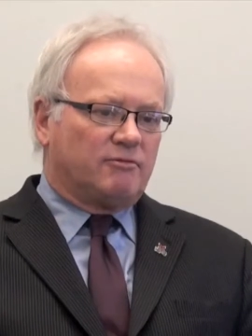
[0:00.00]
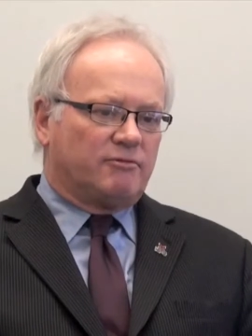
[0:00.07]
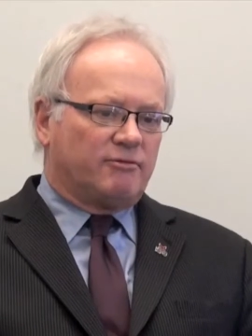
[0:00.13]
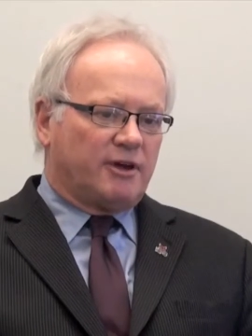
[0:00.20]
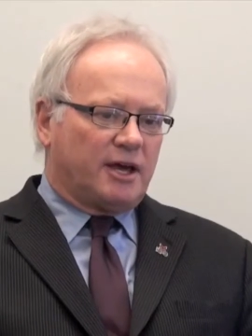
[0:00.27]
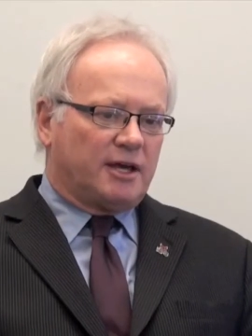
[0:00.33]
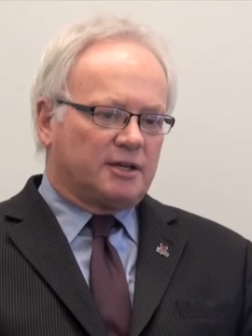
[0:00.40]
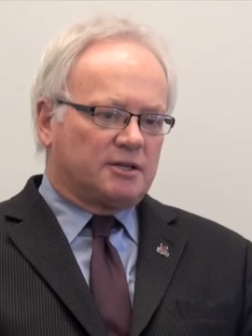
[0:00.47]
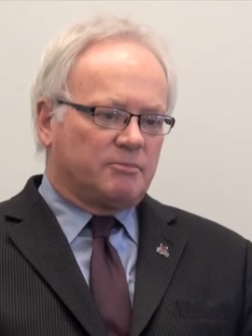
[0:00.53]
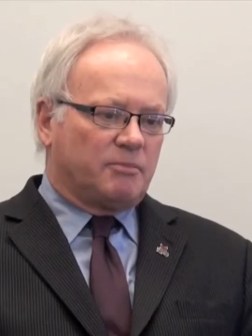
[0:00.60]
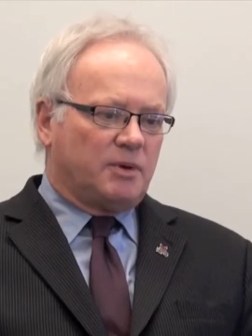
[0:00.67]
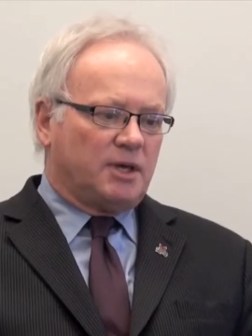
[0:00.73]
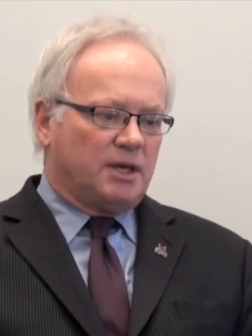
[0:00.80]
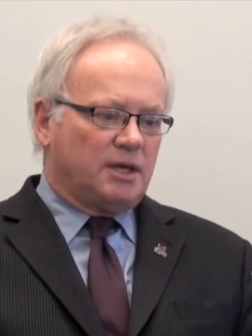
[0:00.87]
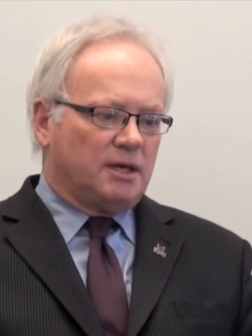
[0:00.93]
in
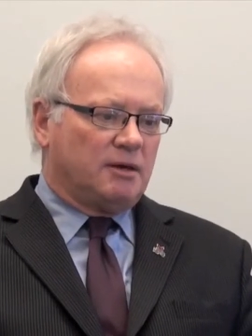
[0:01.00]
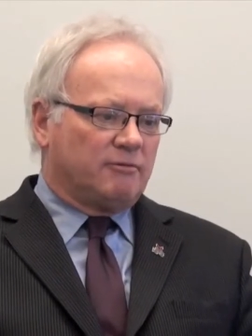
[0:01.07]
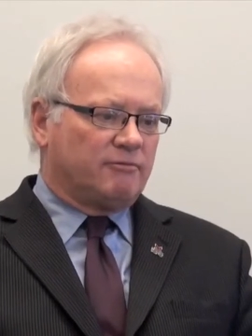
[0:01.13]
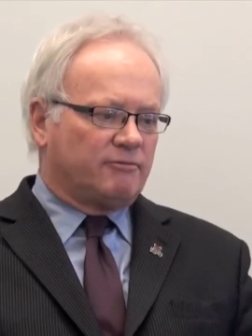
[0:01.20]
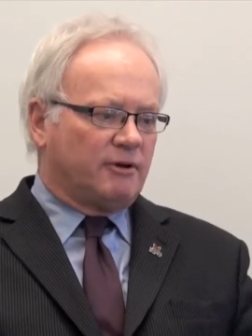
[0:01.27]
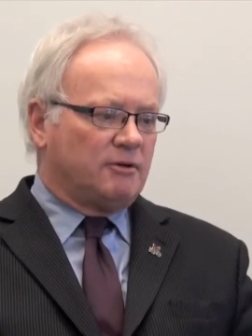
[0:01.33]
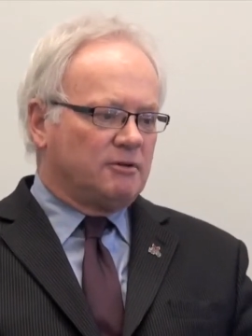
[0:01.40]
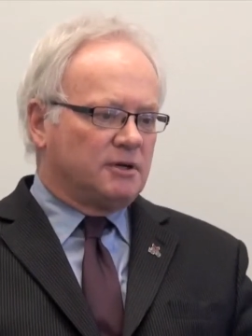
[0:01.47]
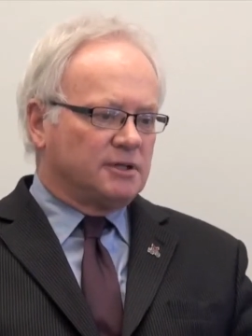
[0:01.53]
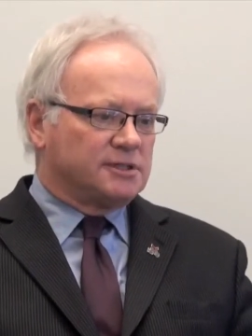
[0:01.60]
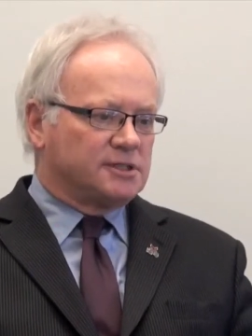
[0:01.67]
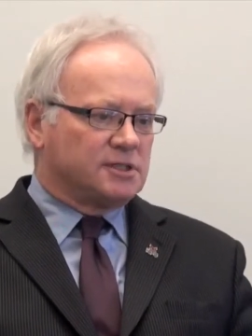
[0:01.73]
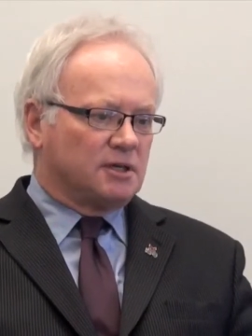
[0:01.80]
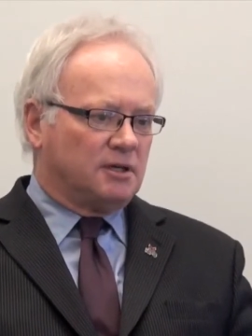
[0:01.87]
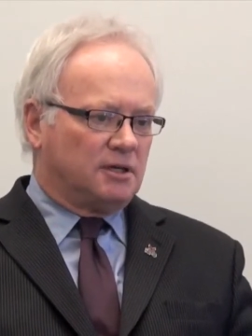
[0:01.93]
fact be
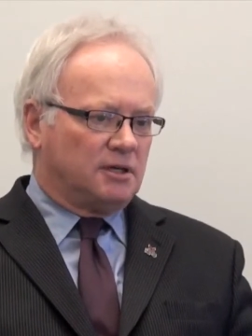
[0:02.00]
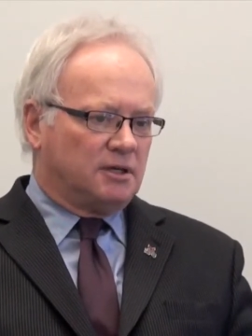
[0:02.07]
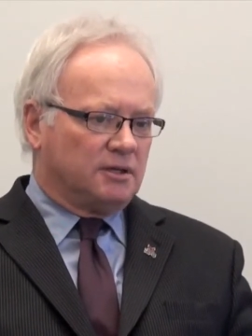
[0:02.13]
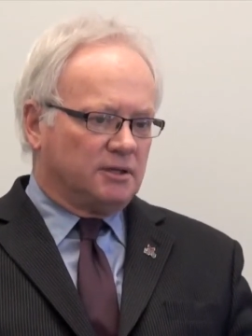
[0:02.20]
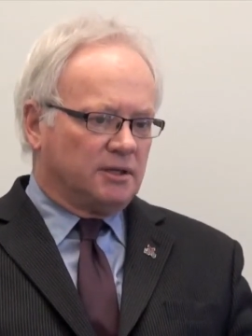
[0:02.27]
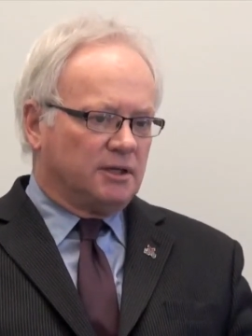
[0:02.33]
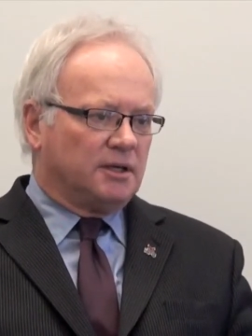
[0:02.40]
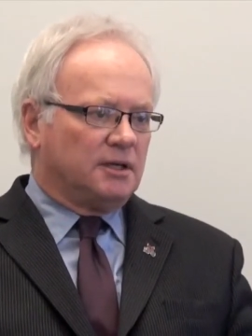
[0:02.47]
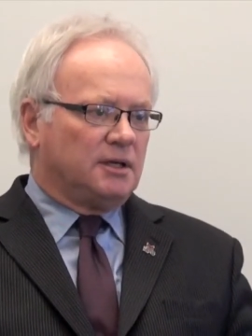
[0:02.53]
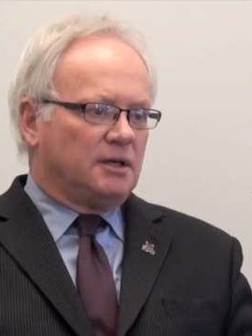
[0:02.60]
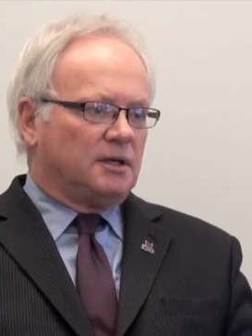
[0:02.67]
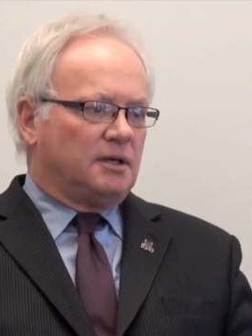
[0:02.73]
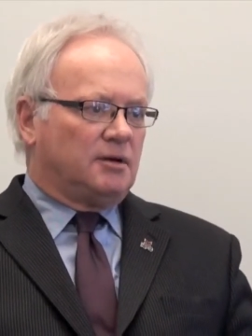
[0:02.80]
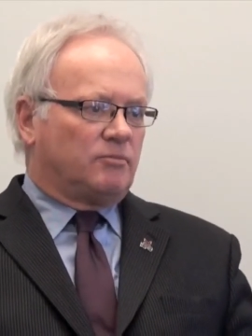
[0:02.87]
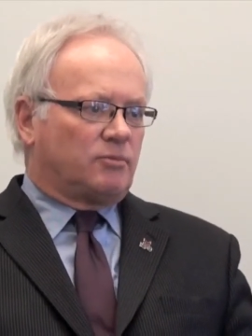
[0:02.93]
focused on
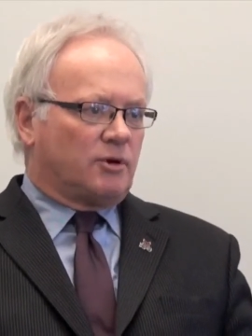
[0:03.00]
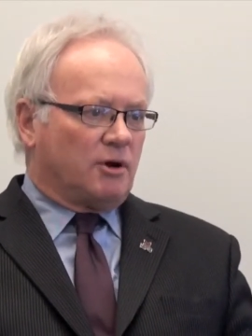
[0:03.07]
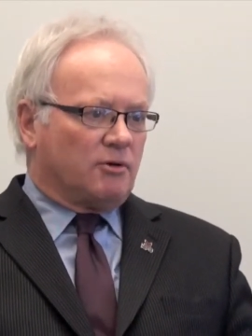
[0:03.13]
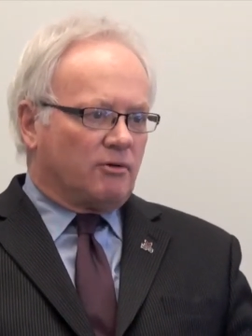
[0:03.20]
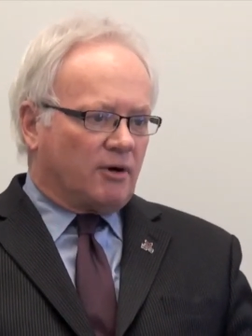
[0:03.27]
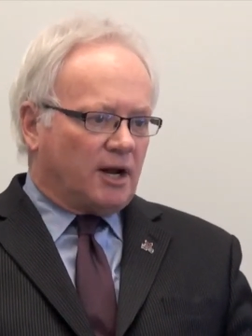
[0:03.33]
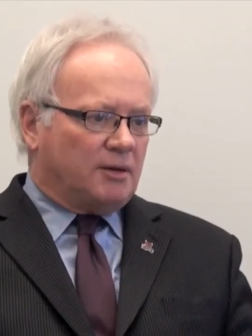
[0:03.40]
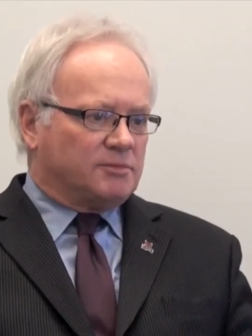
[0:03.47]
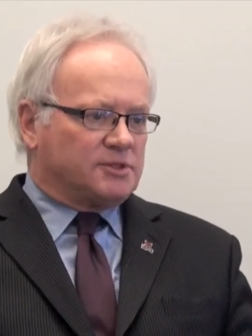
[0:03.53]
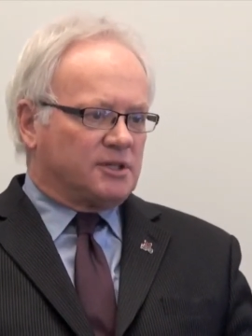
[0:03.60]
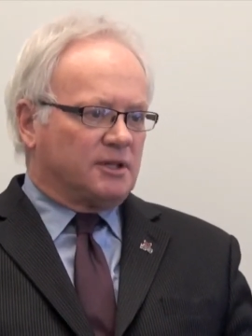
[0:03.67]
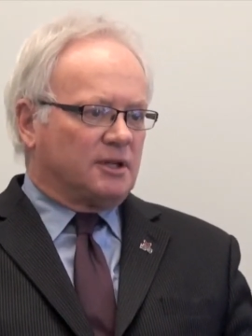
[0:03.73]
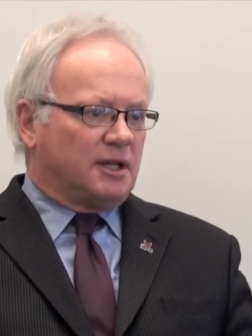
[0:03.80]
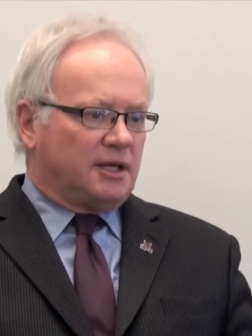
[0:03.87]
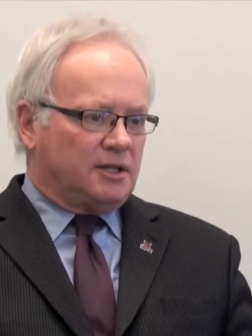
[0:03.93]
programs
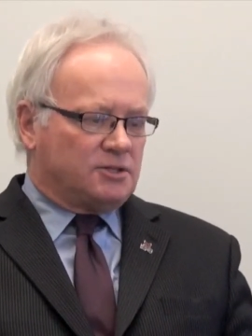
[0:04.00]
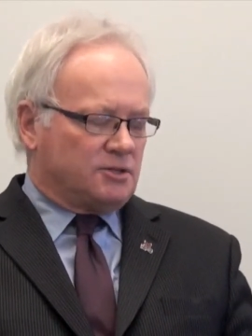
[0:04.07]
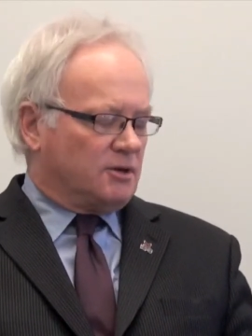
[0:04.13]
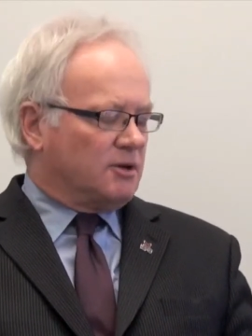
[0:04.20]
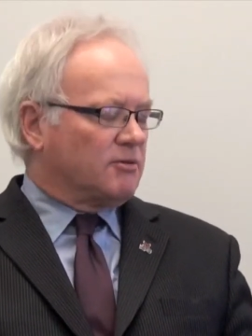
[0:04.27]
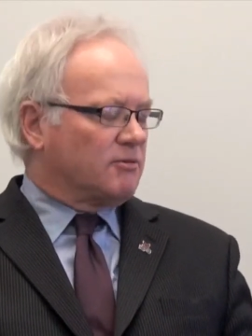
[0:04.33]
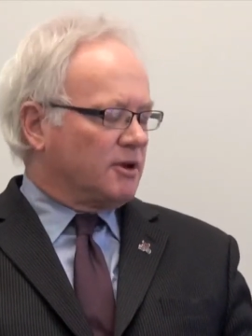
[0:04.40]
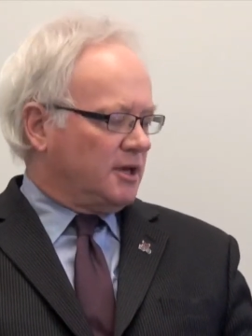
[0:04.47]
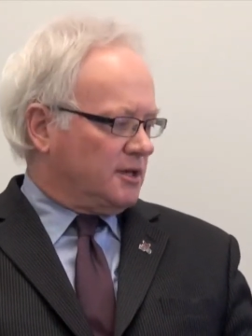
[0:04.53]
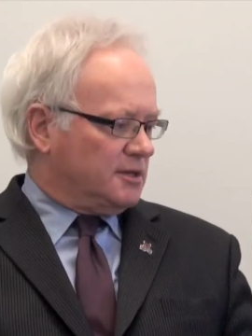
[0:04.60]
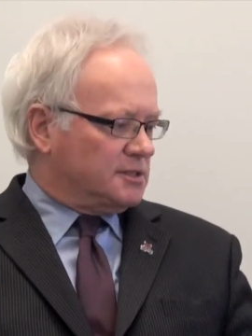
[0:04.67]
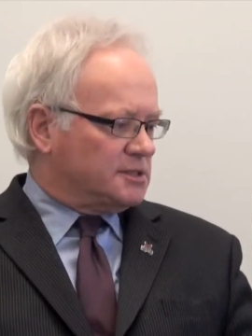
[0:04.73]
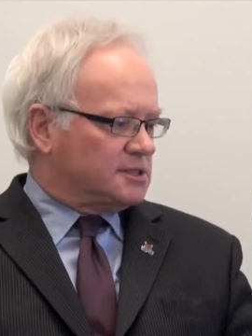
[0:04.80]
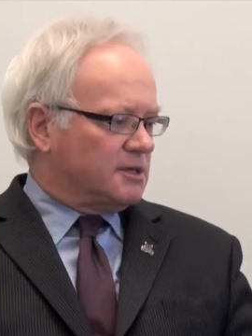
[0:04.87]
that lead to careers.